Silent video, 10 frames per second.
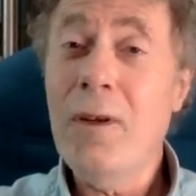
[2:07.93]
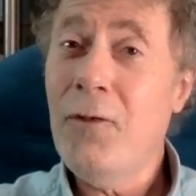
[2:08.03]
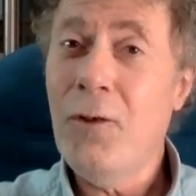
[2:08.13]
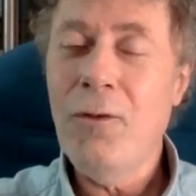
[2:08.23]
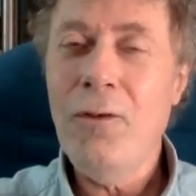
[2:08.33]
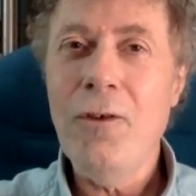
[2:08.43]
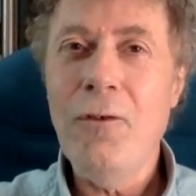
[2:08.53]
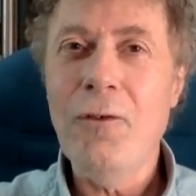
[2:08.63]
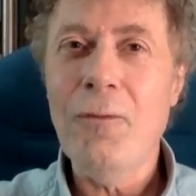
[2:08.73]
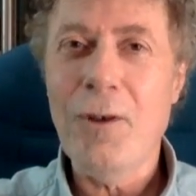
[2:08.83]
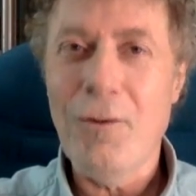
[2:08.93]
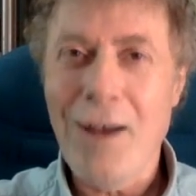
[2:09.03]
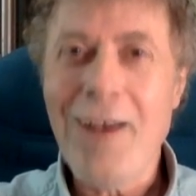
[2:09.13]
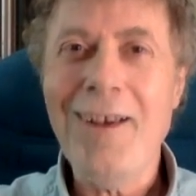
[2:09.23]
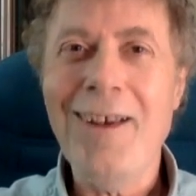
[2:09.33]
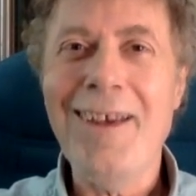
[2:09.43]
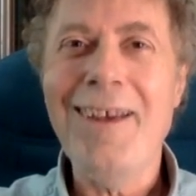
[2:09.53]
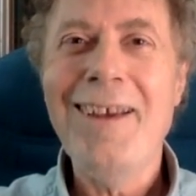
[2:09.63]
if you use them correctly,